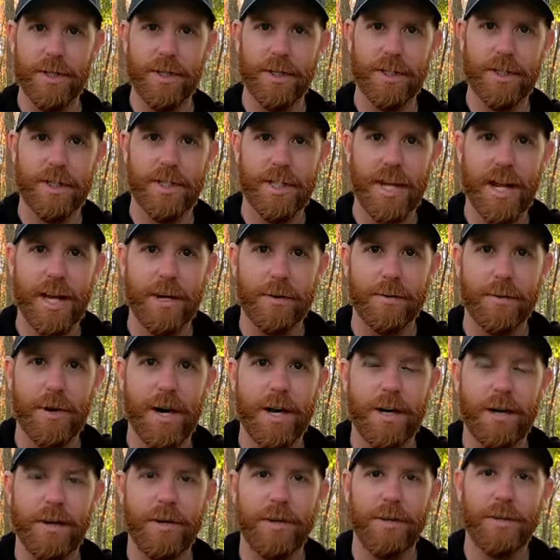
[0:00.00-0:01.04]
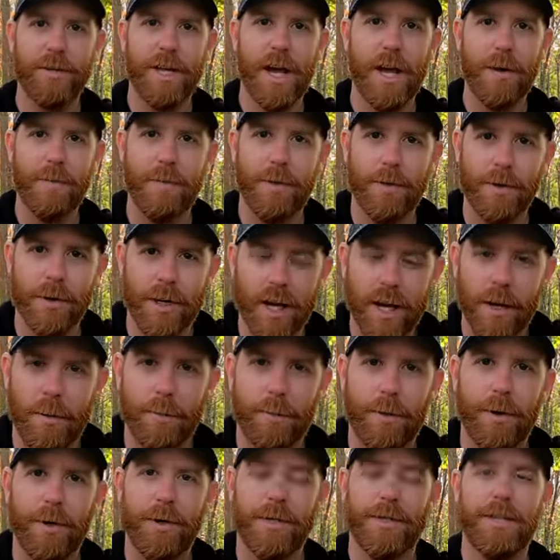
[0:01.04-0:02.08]
just set it right on your table and kind
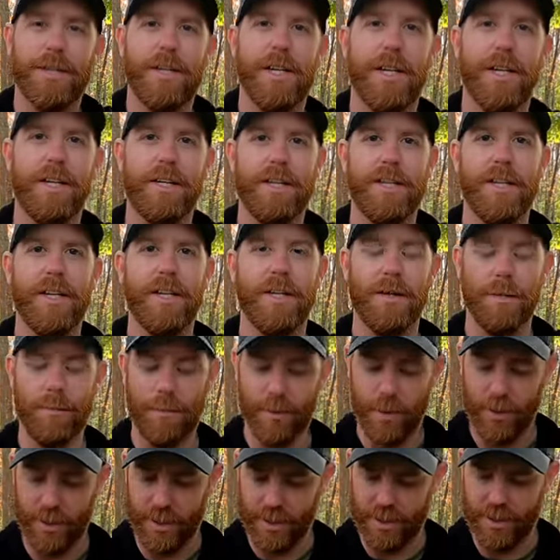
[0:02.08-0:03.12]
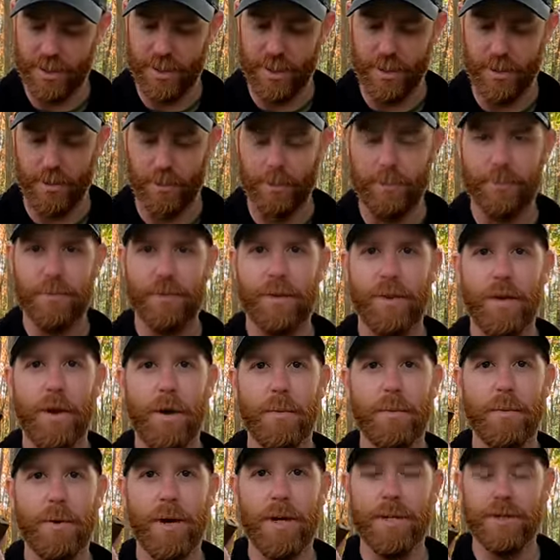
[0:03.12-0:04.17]
of push and seat the bullet. So
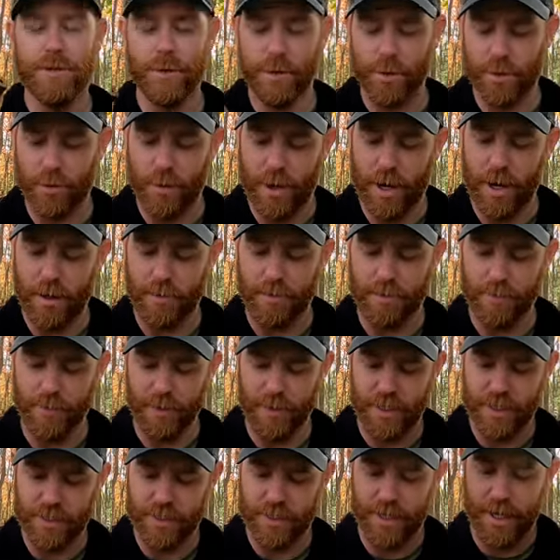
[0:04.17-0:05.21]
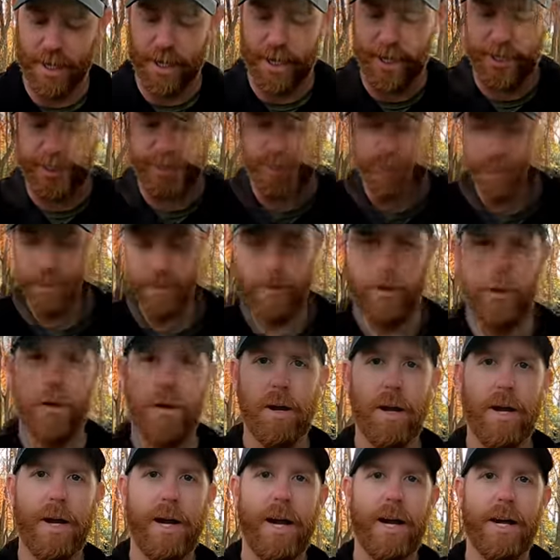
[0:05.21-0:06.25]
no press required for this guy. All
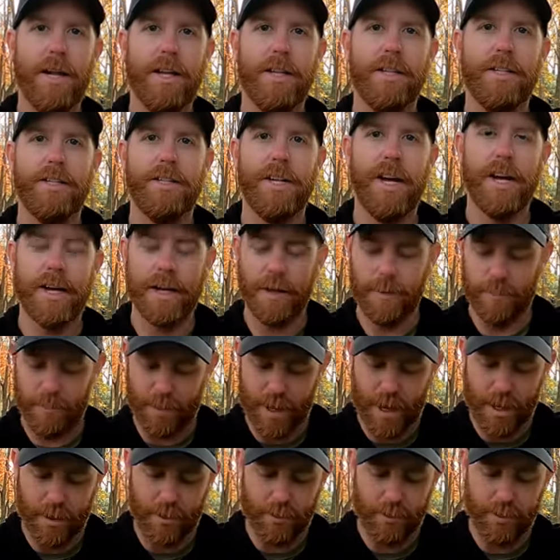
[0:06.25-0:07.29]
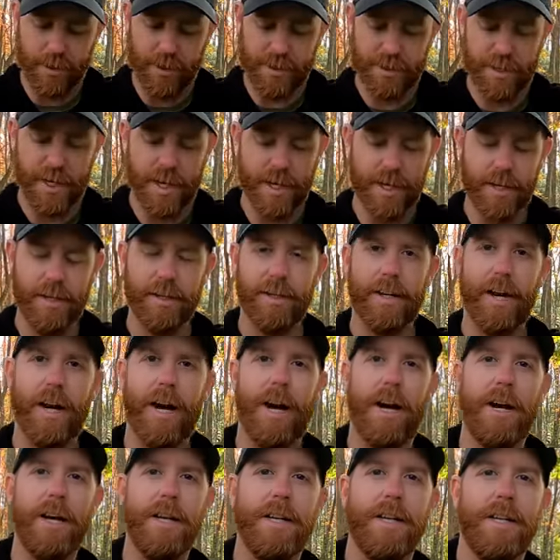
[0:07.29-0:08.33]
right, out of the second bottle, the second
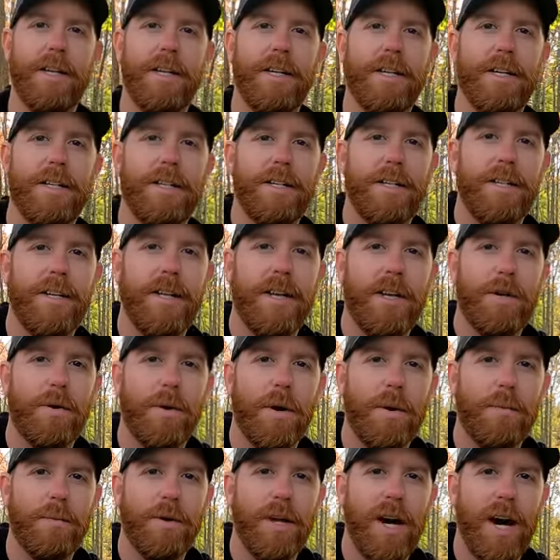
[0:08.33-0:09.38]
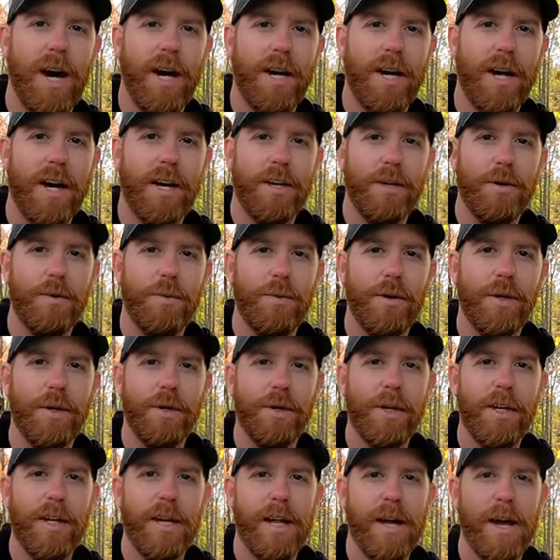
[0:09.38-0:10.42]
die is the crimp die. Now, you
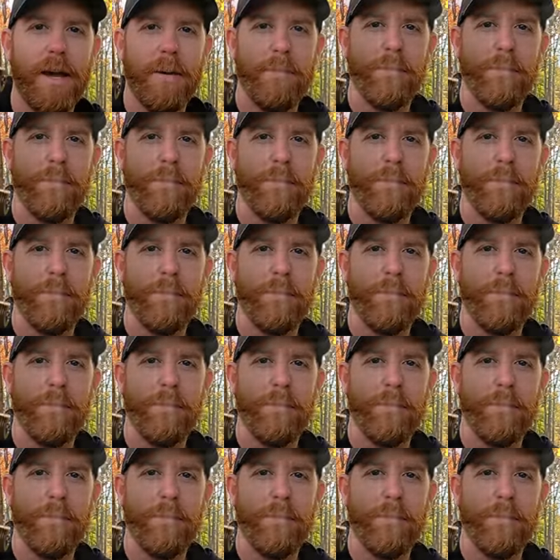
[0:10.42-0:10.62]
will need a